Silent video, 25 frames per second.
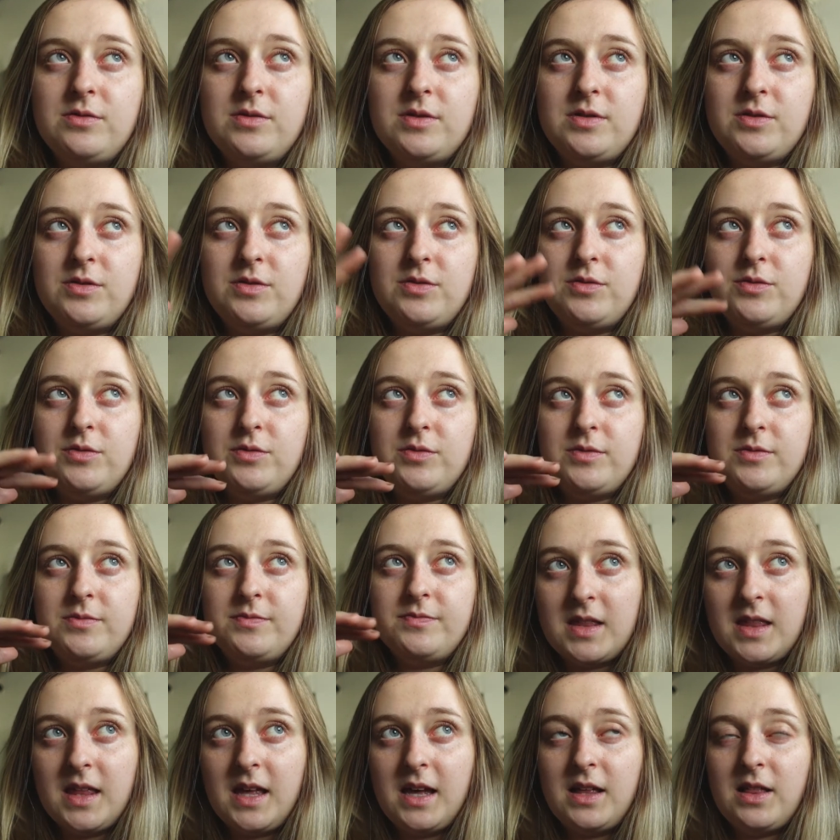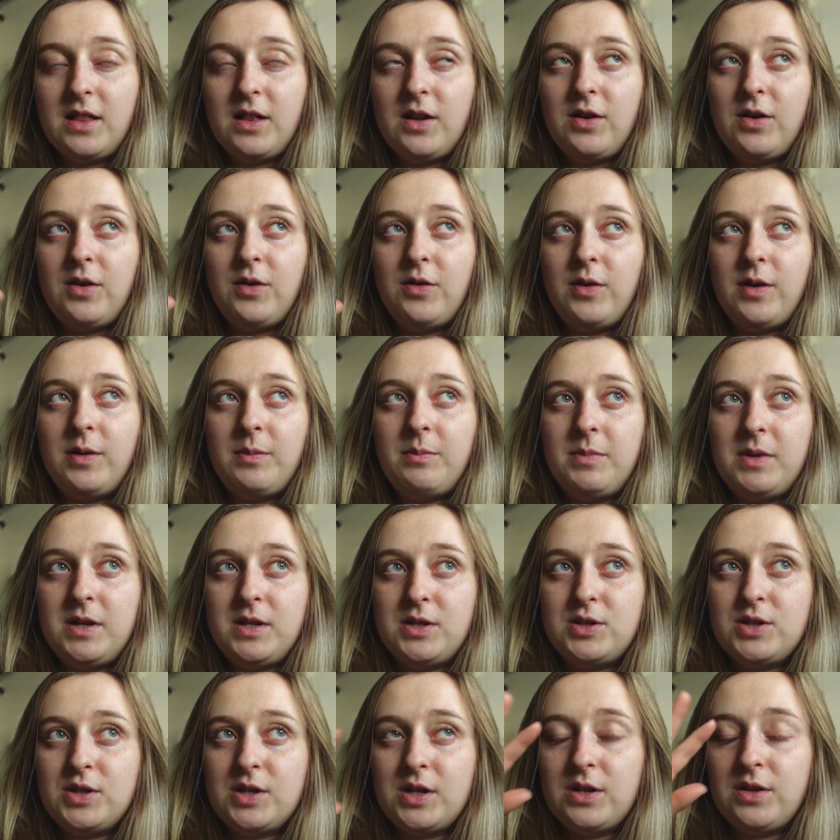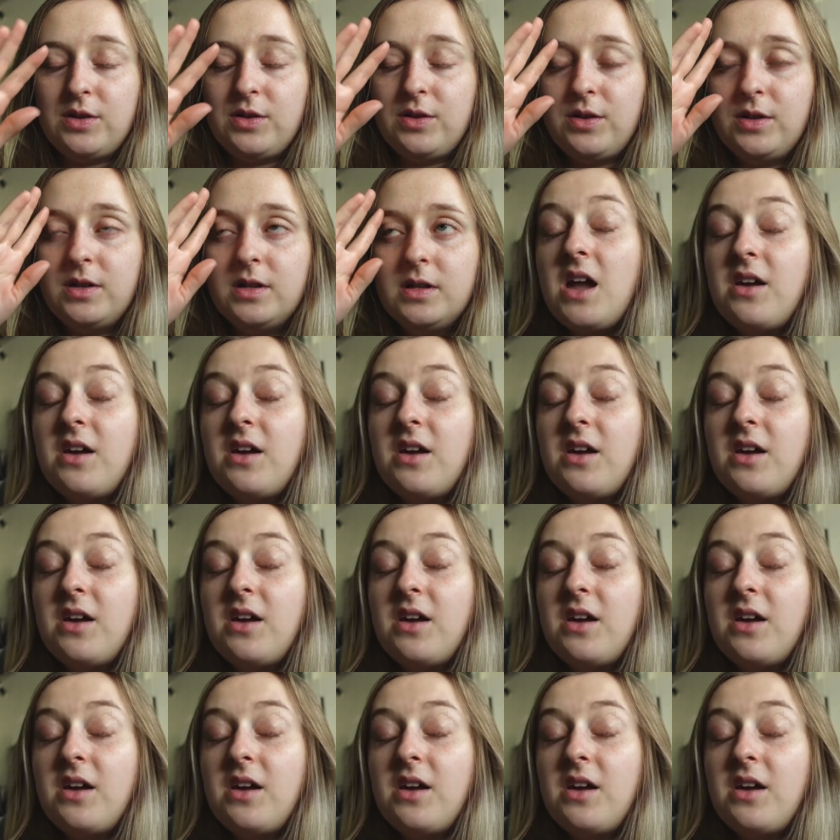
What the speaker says: to lay low and be chill.